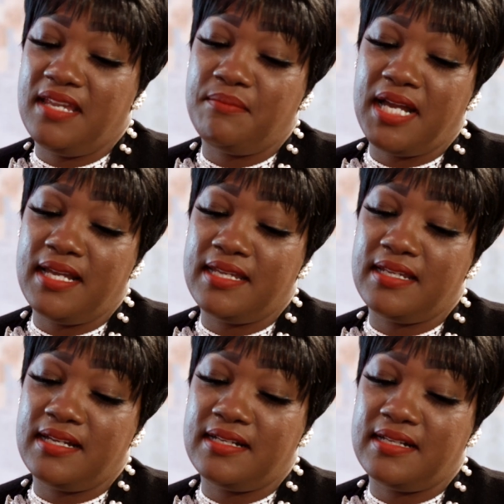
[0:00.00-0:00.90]

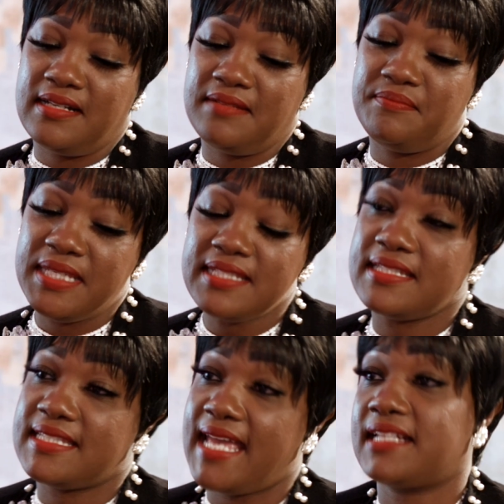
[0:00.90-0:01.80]
my
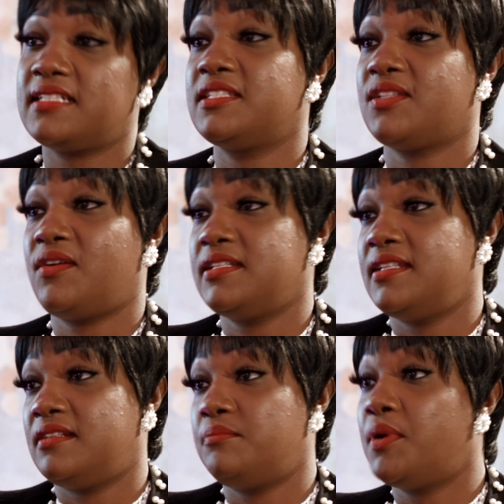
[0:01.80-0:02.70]
business actually started
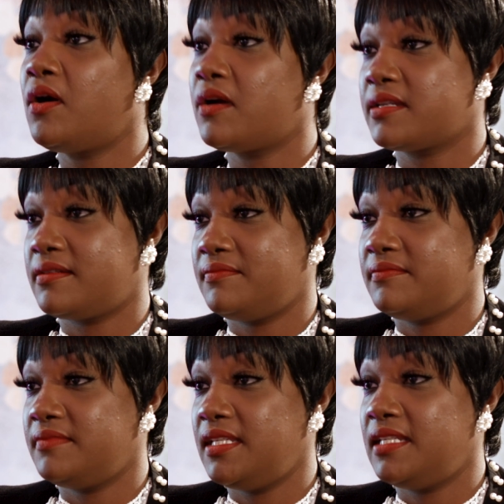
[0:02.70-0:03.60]
in a park
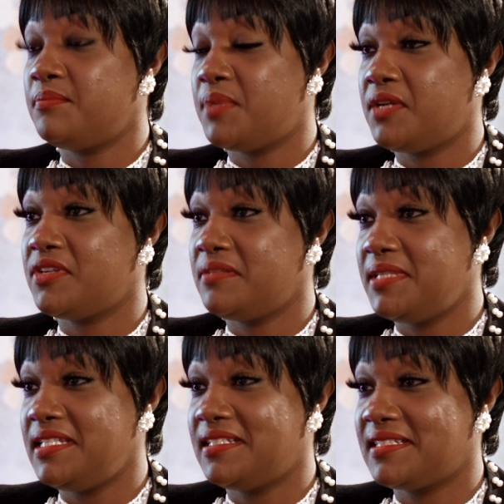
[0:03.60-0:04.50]
in Imperial
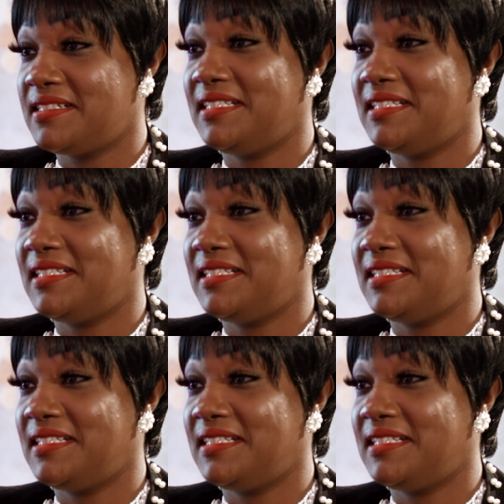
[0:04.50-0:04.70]
Beach.